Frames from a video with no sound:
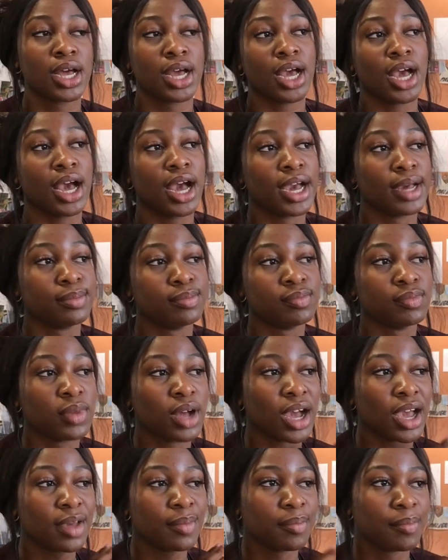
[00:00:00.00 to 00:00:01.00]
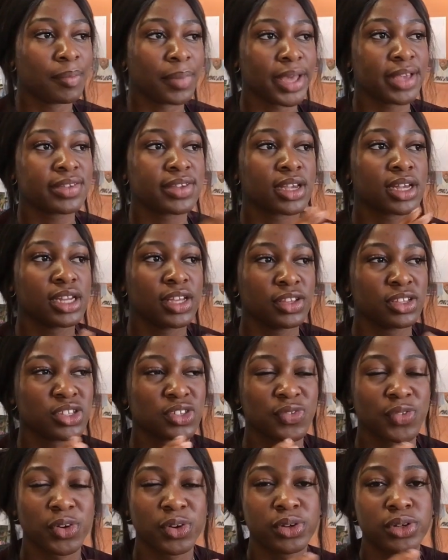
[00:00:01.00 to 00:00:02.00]
I basically just
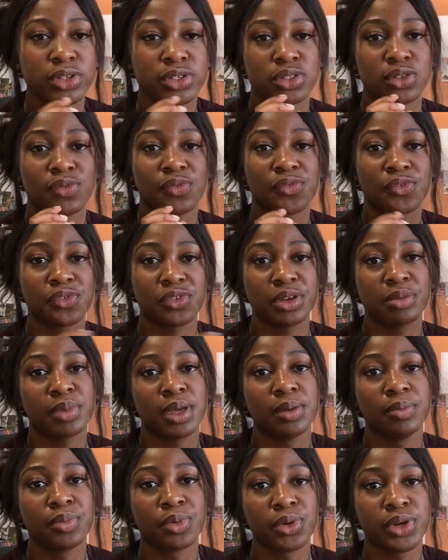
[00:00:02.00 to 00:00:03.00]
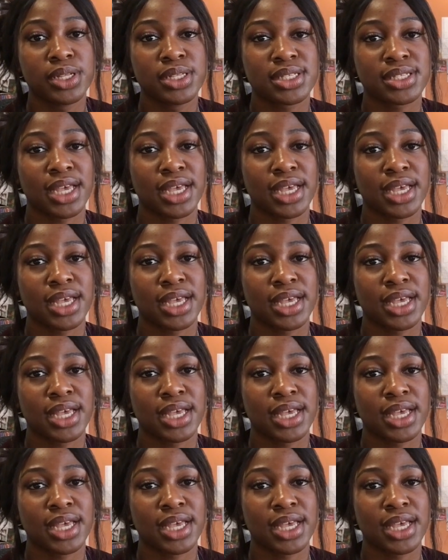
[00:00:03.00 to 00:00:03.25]
focused on three main points